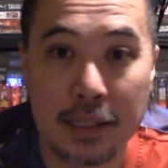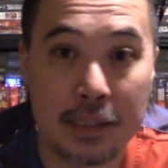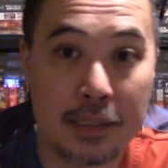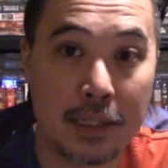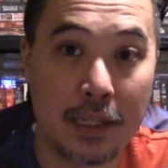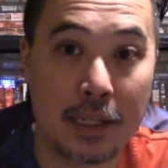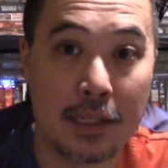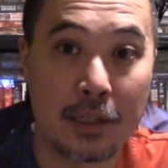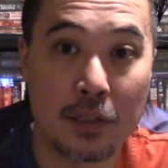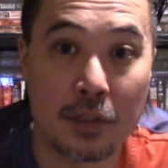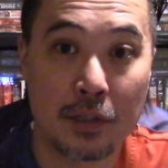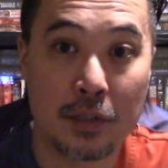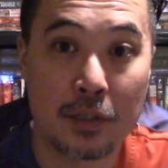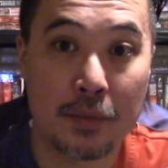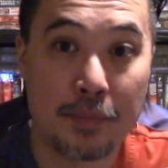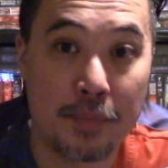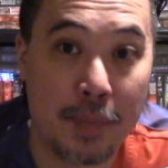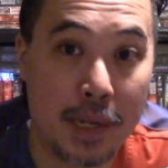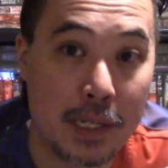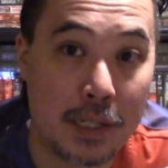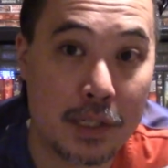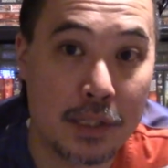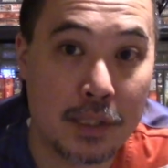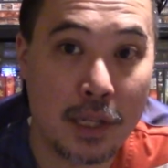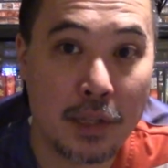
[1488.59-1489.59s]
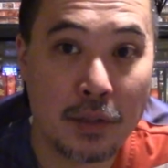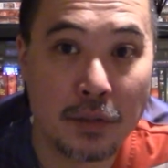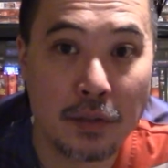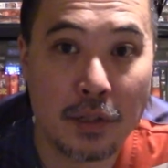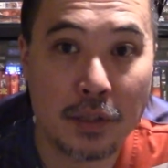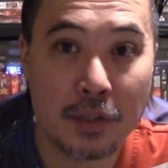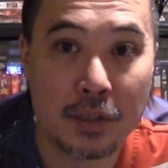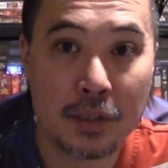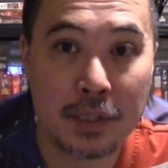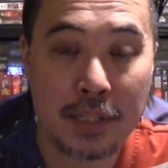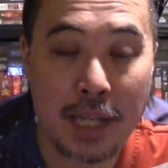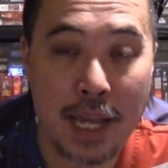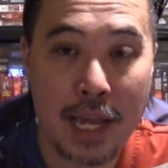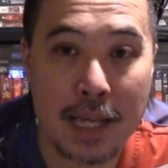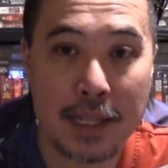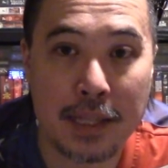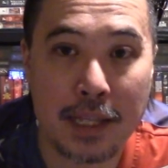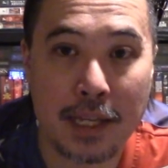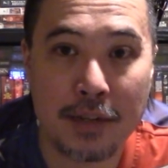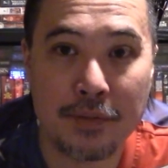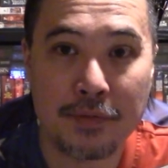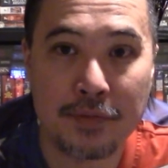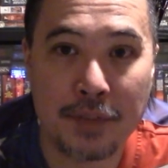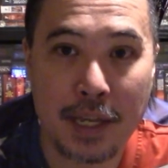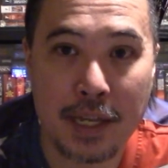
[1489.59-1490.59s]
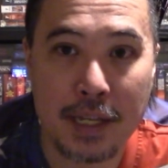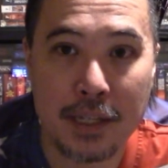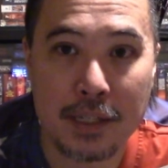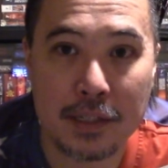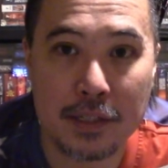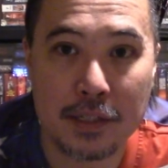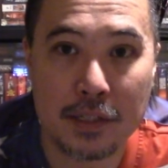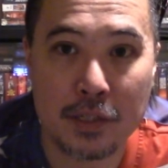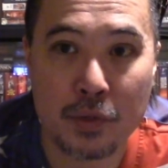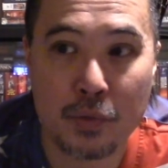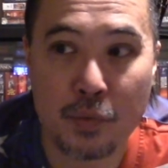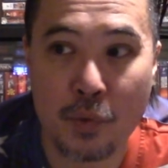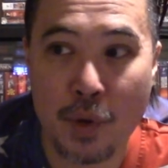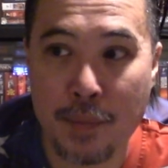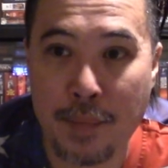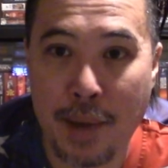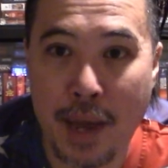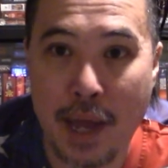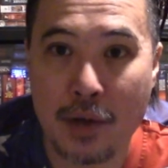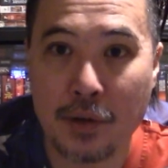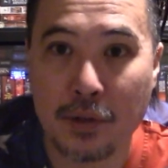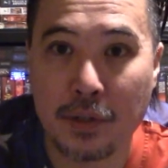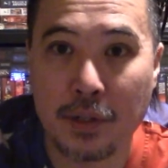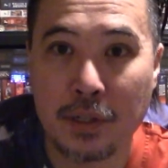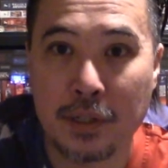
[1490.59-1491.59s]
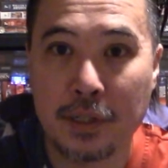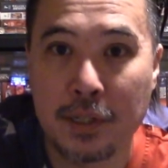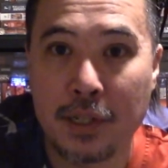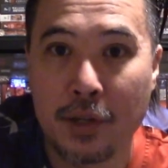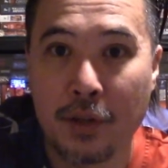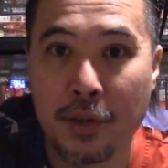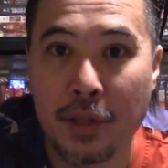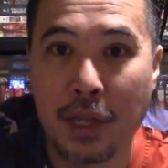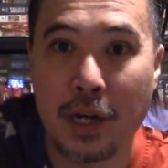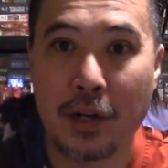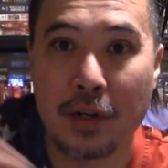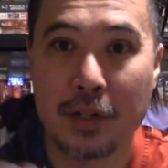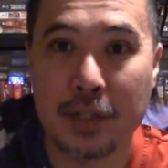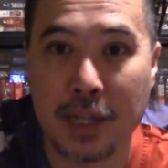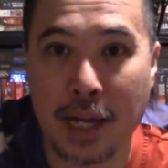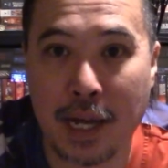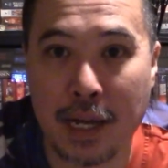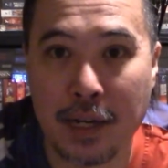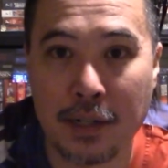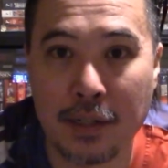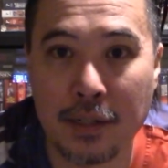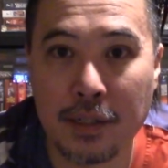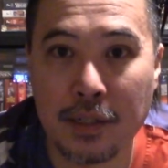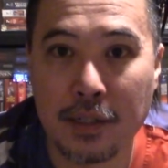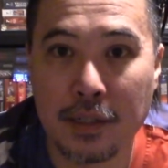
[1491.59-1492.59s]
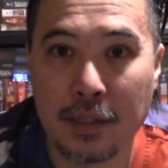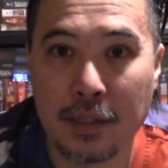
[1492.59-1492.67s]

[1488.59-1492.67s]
say they're at the beach, they don't understand that if they swim out until they are tired,